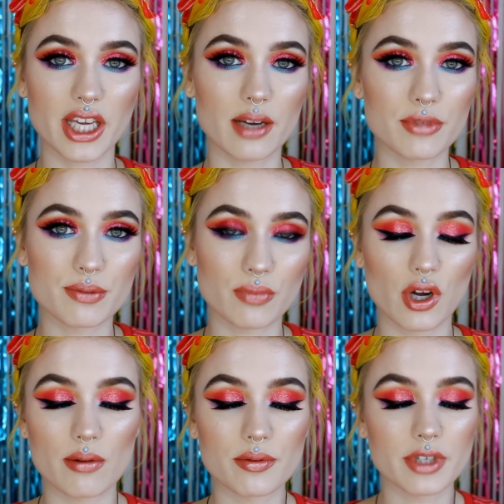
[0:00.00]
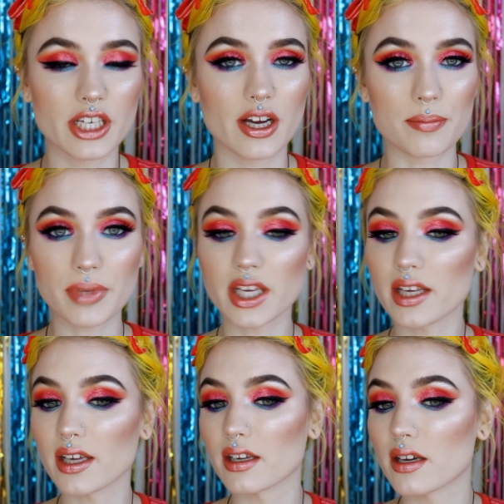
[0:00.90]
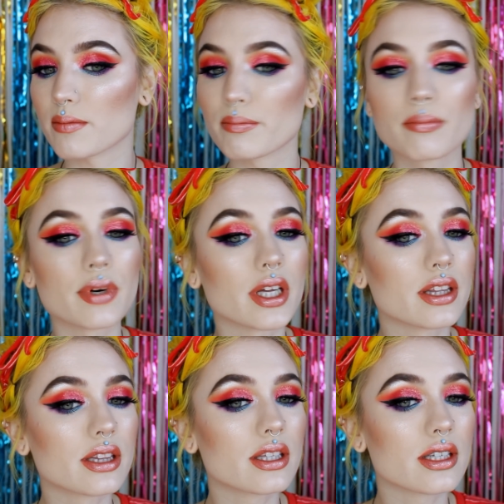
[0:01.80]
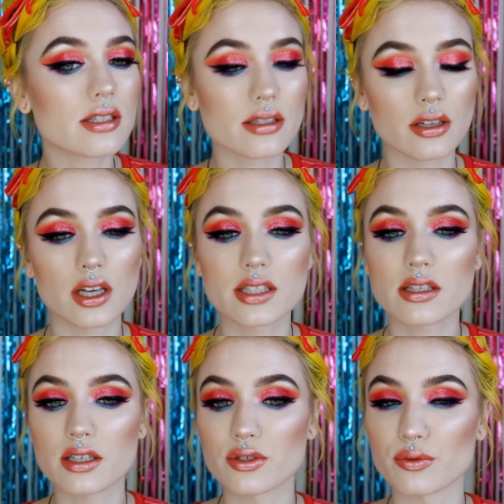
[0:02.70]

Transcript: camera's probably not picking it up, but this gloss is